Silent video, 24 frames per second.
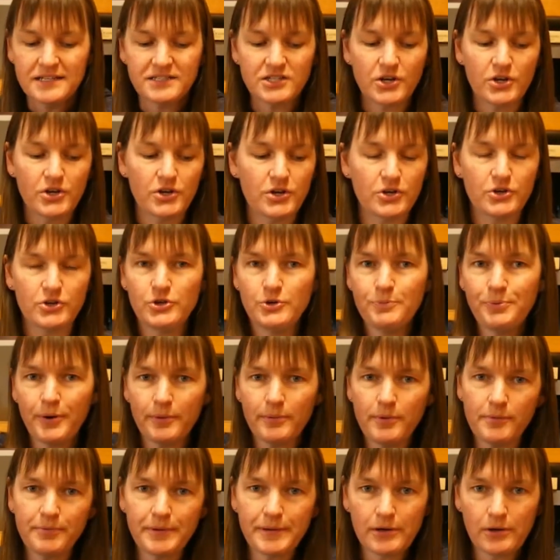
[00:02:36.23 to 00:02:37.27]
So you
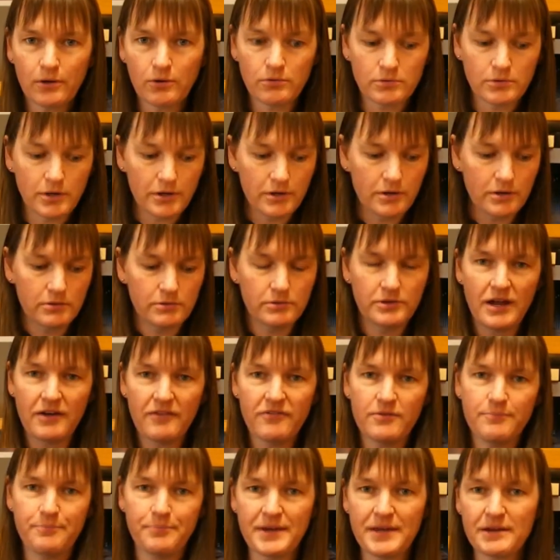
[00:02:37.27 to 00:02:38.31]
probably all know you
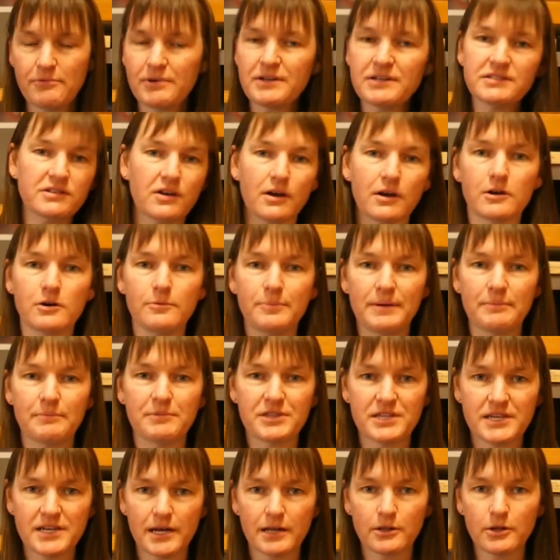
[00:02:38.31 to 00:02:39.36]
have a big recycle bin
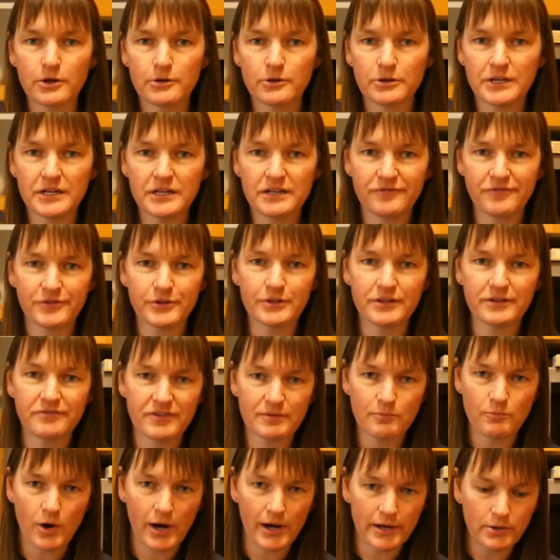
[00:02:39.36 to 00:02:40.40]
with a yellow lid if you live
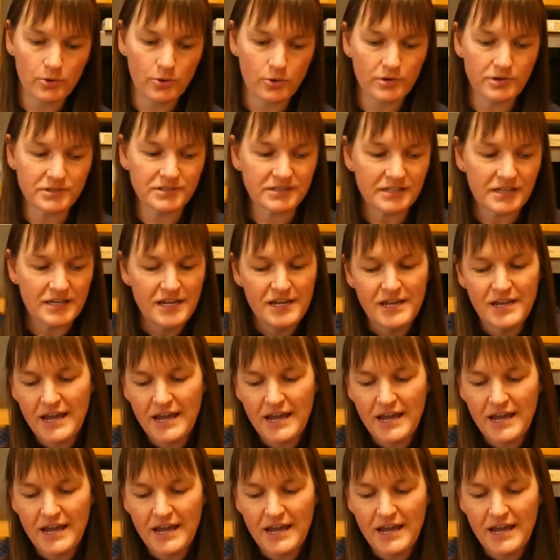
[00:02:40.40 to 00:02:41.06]
in Whitehorse,